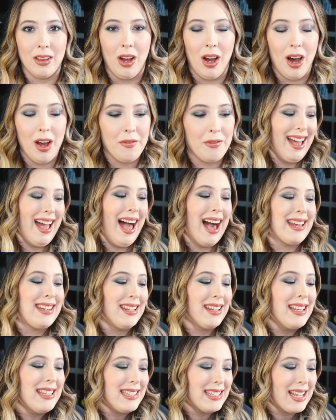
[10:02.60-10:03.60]
a lot. I
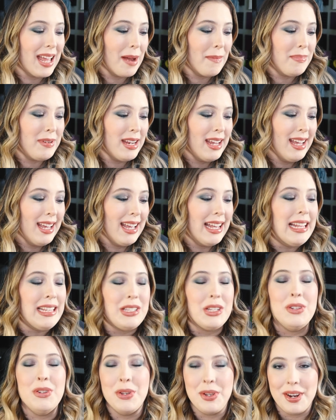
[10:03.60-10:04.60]
accidentally skipped Is
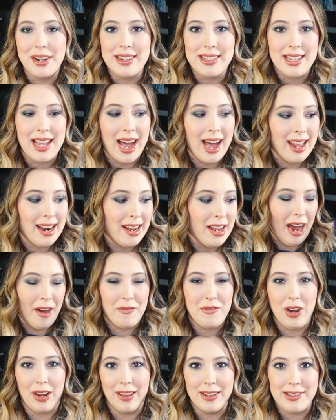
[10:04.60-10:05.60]
It New Year's Yet
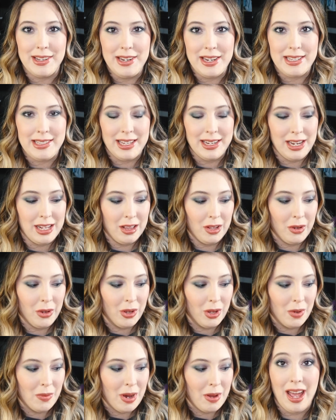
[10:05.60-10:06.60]
after I listened to Cindy Lou
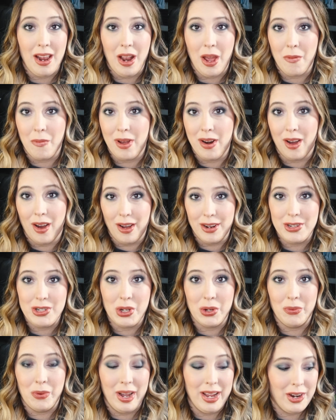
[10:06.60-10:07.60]
Who, and I went on
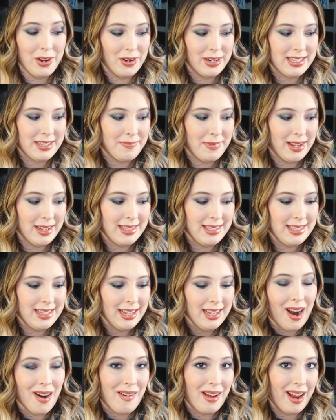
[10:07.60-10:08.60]
to White Christmas
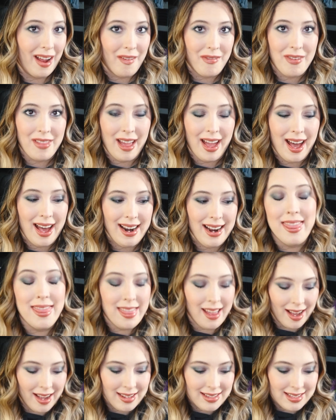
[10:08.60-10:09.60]
right after that. And
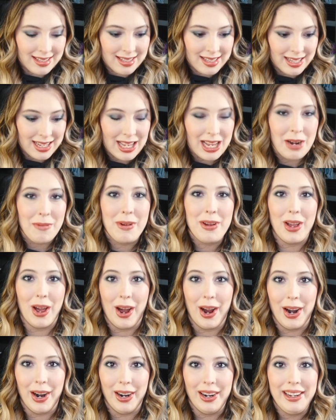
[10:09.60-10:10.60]
thus, here we
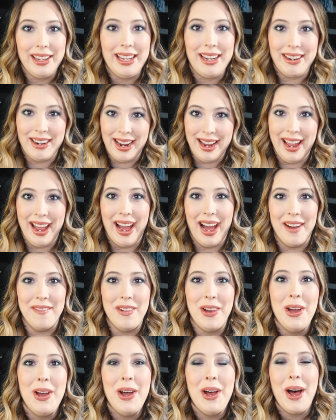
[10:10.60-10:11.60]
are. Here I
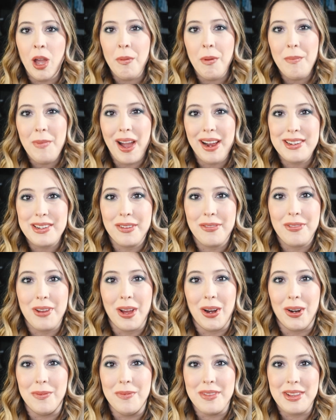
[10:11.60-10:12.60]
am coming back to
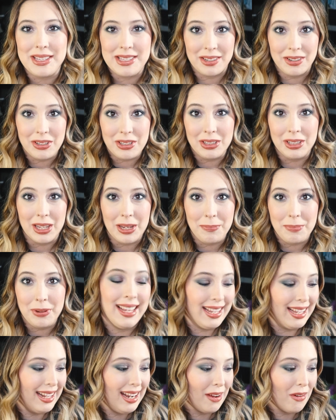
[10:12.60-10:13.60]
film this little clip,
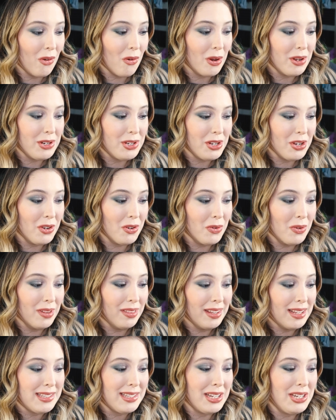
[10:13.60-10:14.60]
and I'm going to
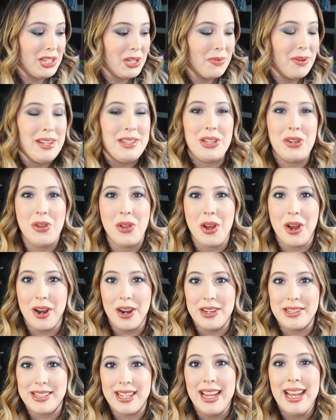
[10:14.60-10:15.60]
listen to Is It New
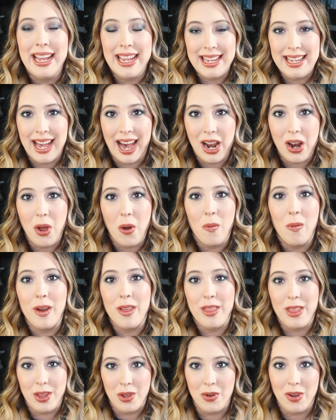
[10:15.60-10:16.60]
Year's Yet
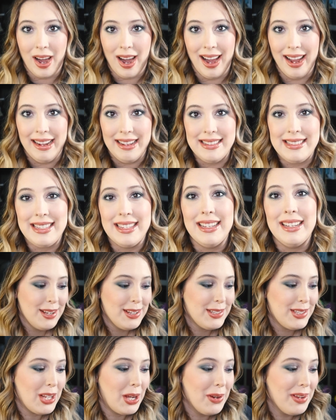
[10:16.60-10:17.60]
with you guys.
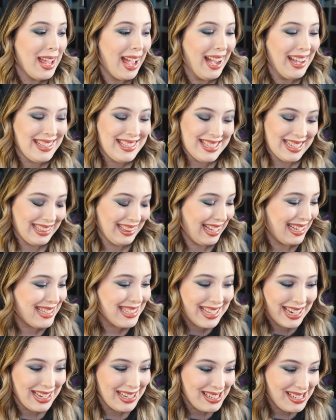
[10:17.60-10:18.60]
So yes, let's
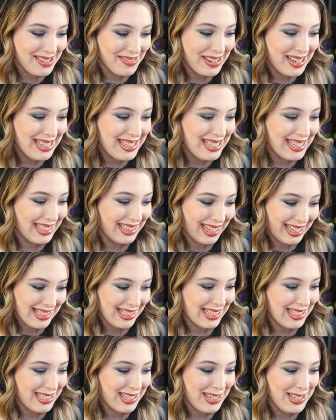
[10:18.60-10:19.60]
get into it. Let's
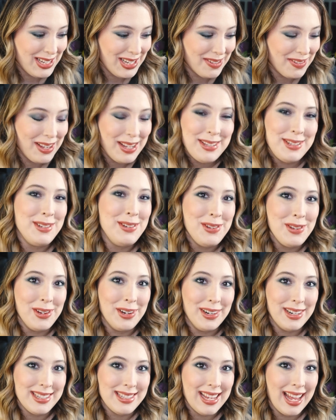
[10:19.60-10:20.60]
listen to Is It New
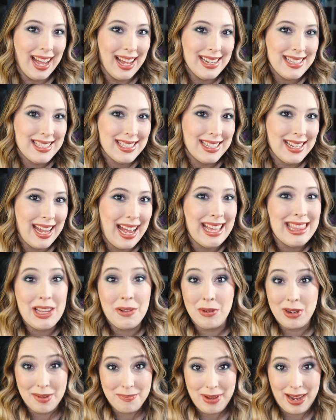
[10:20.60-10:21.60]
Year's Yet, and then
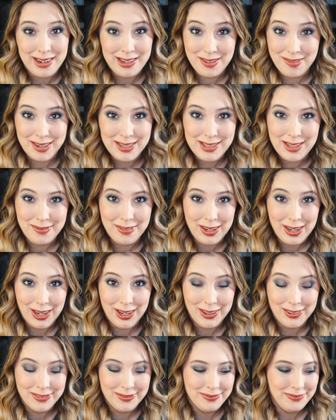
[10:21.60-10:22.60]
we'll get back to the rest of the
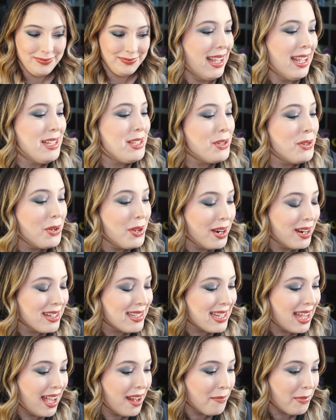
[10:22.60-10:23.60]
video. Is It New
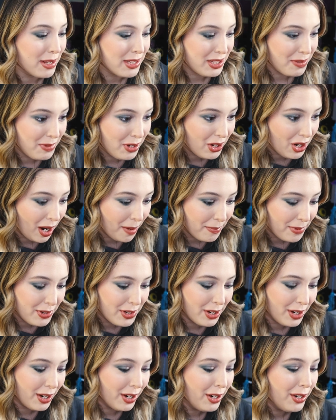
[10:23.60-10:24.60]
Year's Yet by Sabrina
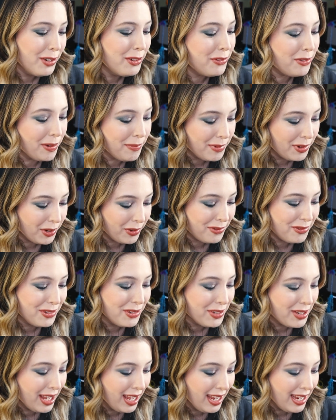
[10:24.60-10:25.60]
Carpenter from her
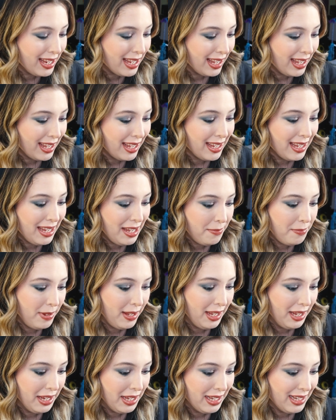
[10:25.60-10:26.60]
Fruitcake
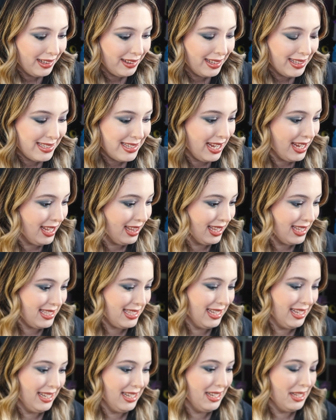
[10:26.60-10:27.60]
EP. Let's take a
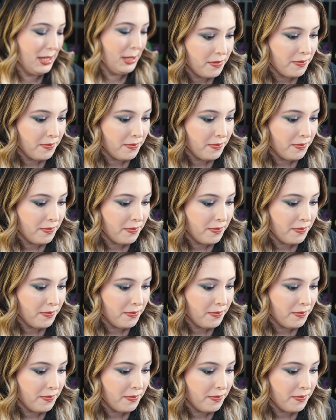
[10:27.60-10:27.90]
listen.